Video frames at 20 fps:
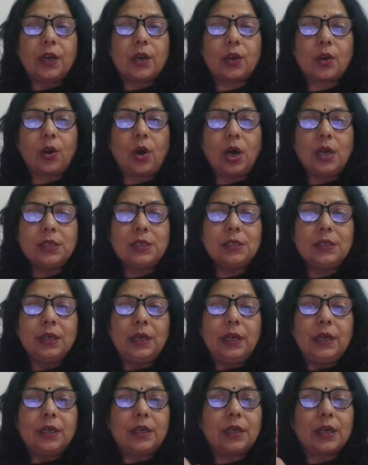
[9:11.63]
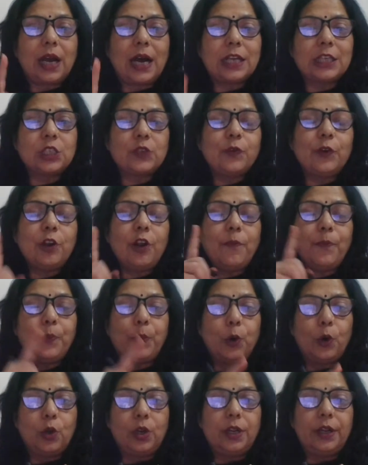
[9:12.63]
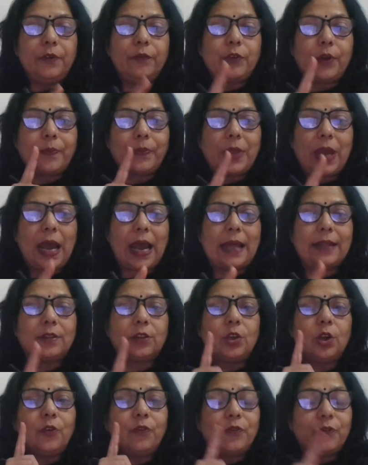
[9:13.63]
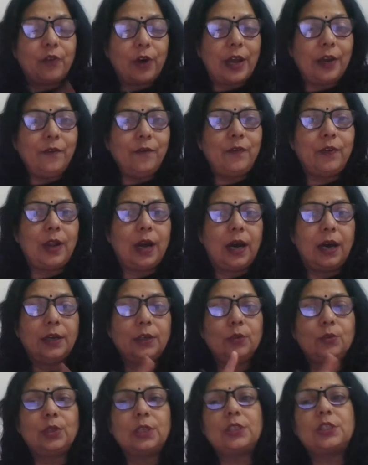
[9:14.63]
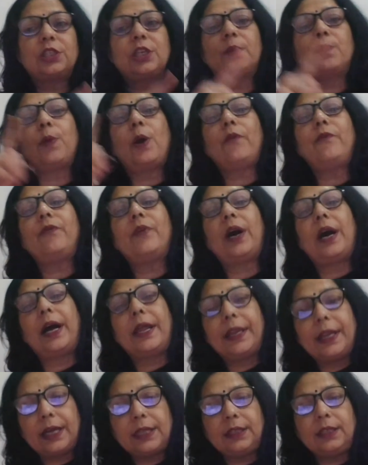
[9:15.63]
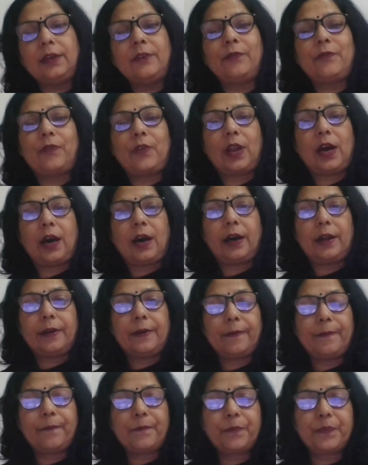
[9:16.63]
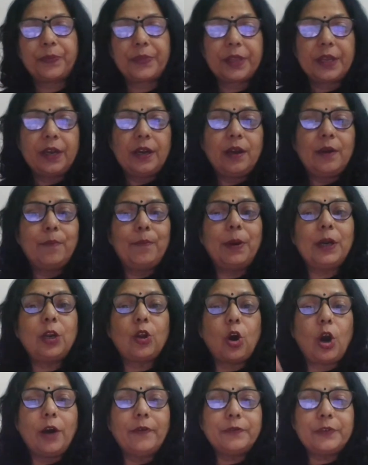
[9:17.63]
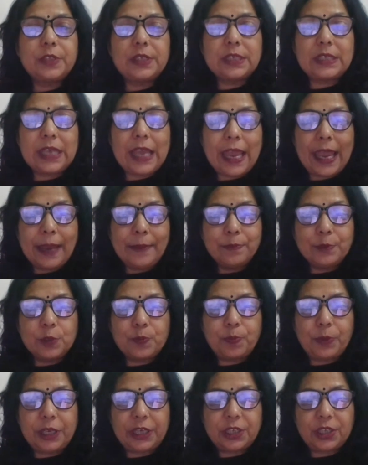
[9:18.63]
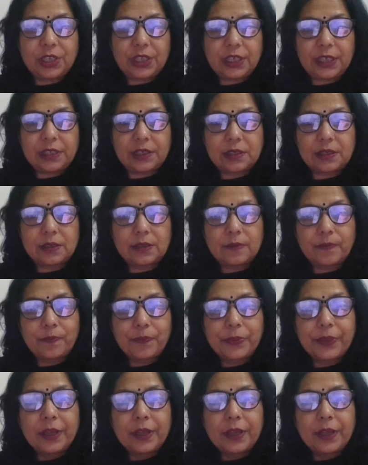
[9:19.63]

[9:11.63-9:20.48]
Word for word: Cross, transfer of pollen from the anther of one flower to the stigma of another flower but of same species.